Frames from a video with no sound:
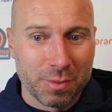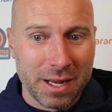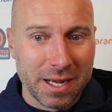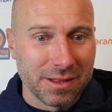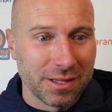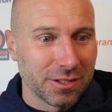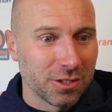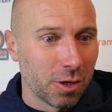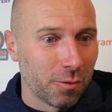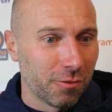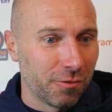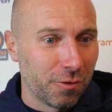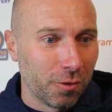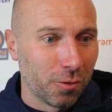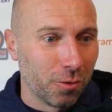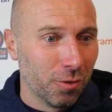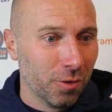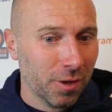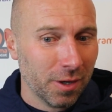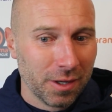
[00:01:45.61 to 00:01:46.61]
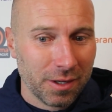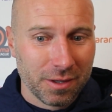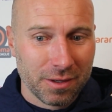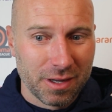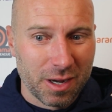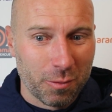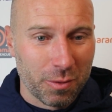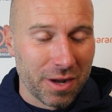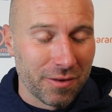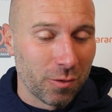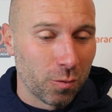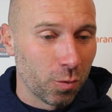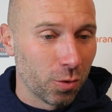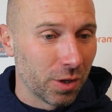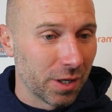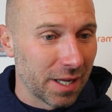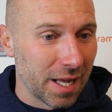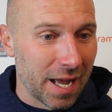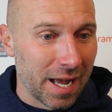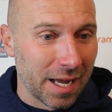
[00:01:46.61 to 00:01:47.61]
played the top four and we haven't
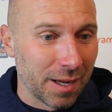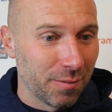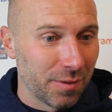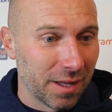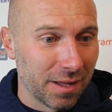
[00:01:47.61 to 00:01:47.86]
won a game,